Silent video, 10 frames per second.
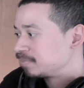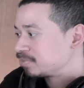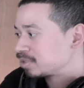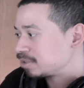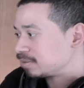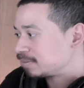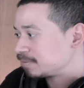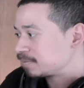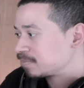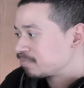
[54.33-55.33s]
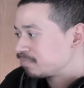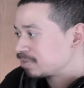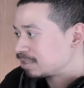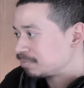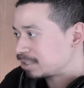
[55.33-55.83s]
So
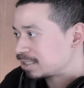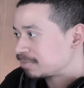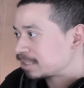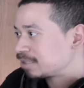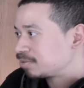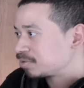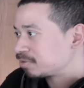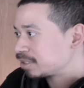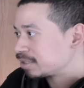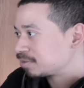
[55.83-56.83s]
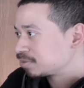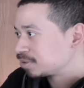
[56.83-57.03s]
I'm looking at my calendar right now.